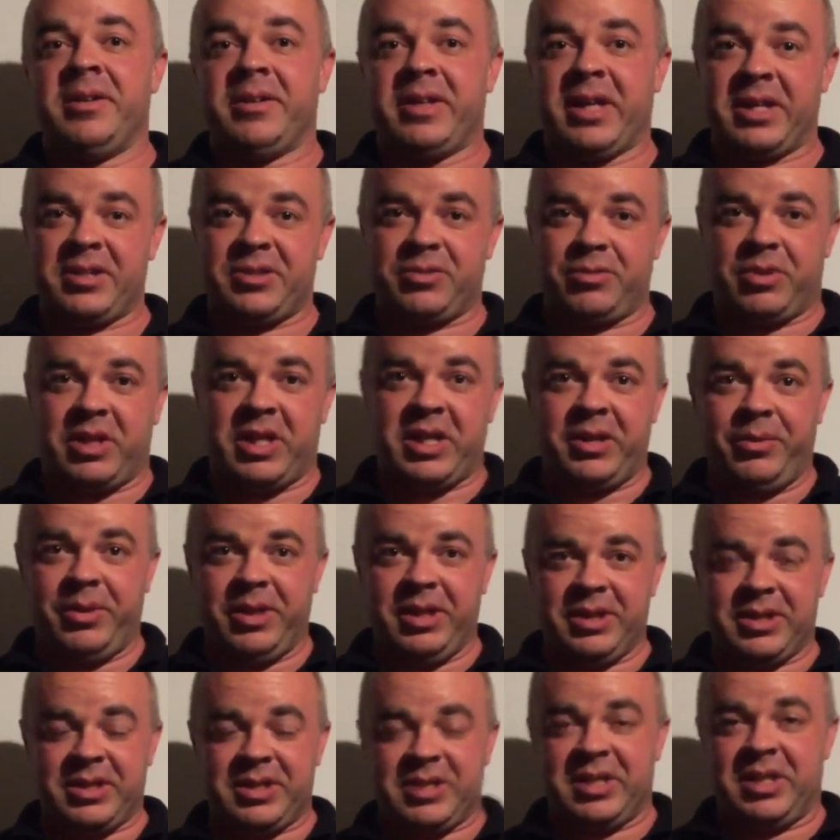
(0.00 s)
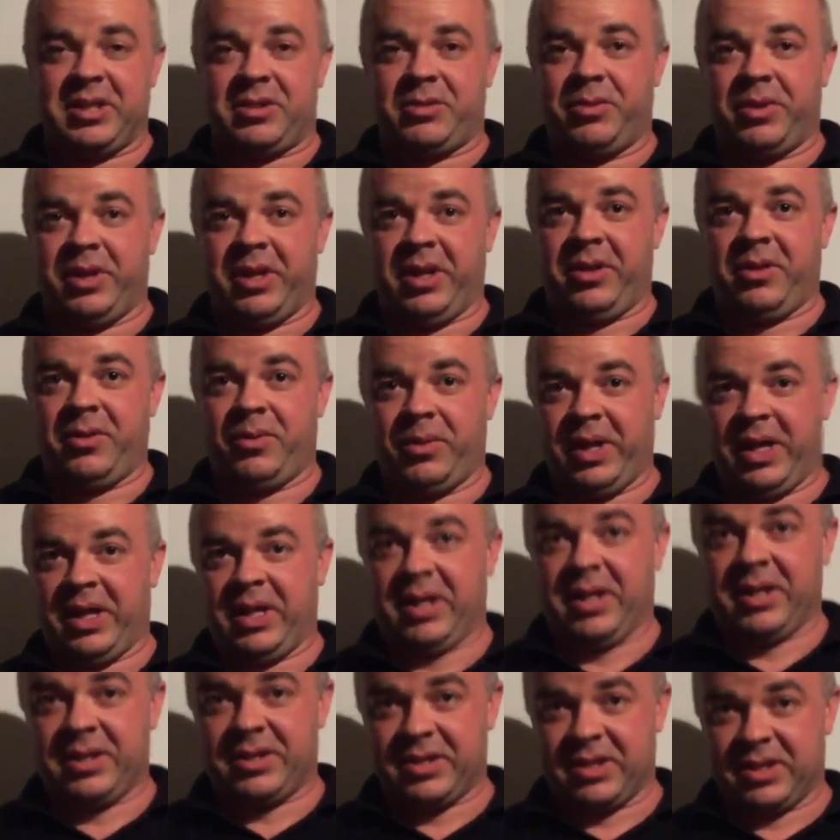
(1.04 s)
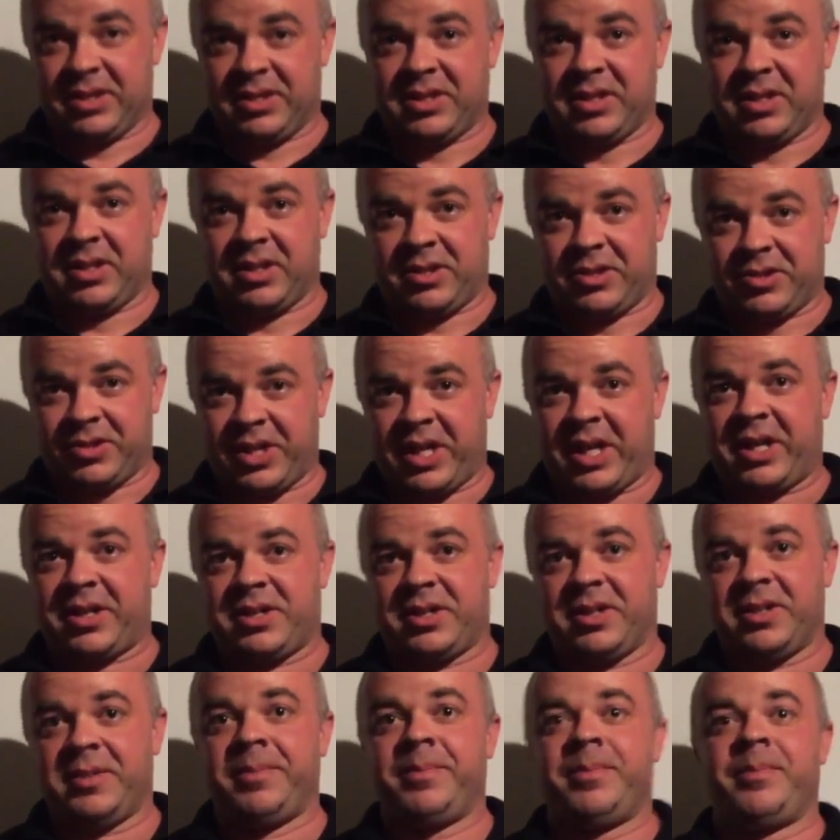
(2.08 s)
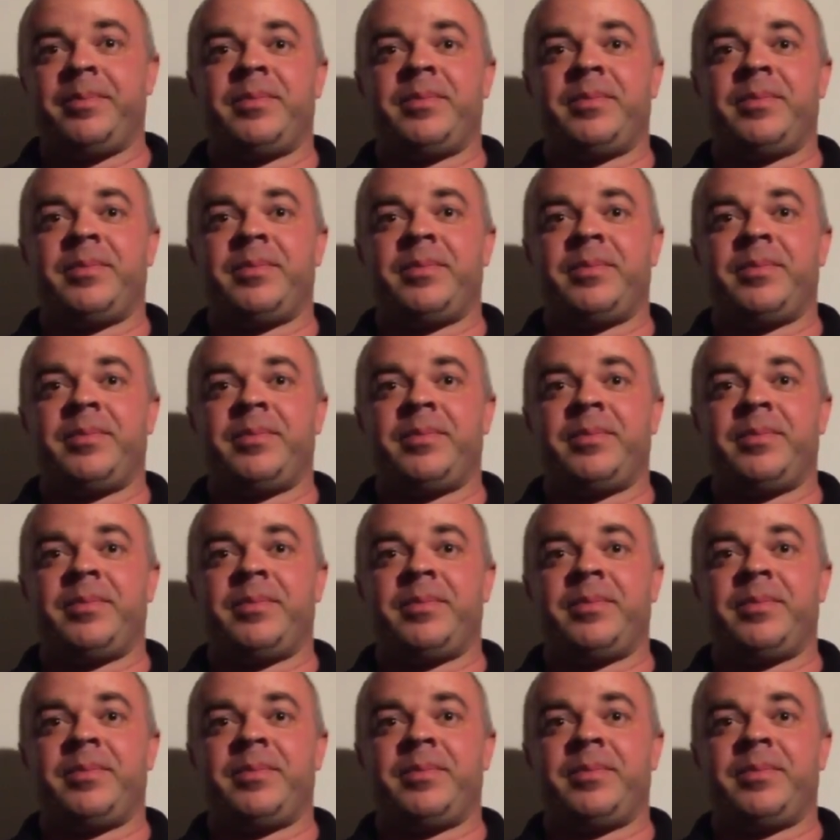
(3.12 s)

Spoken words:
That's why we stick with weight assisted extraction.